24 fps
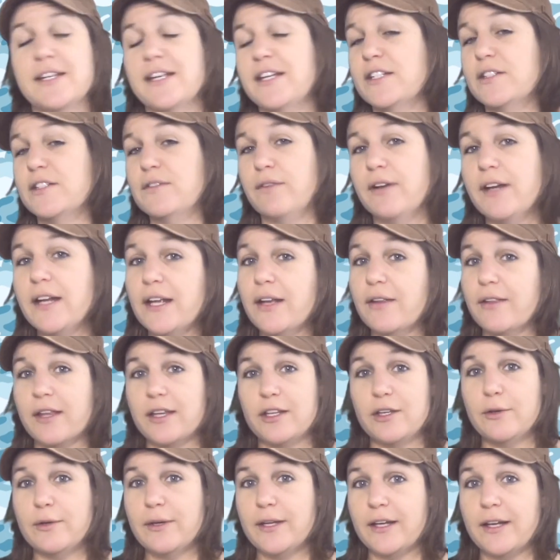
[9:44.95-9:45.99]
to each video that
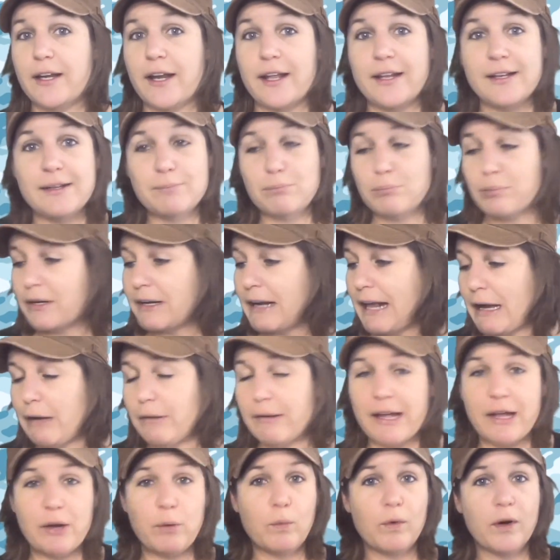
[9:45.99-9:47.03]
you can print out
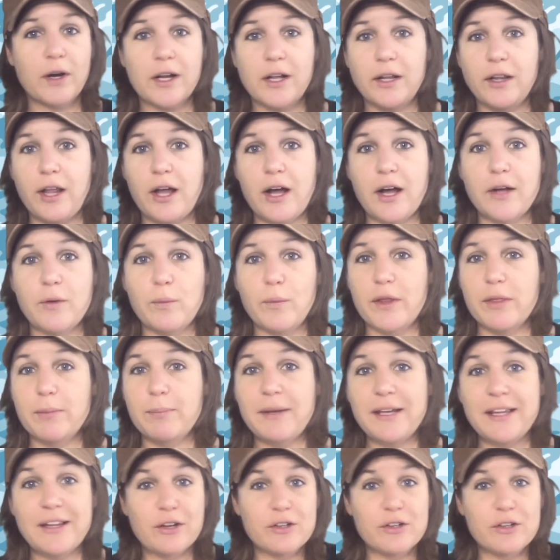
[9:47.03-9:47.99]
and work along with me.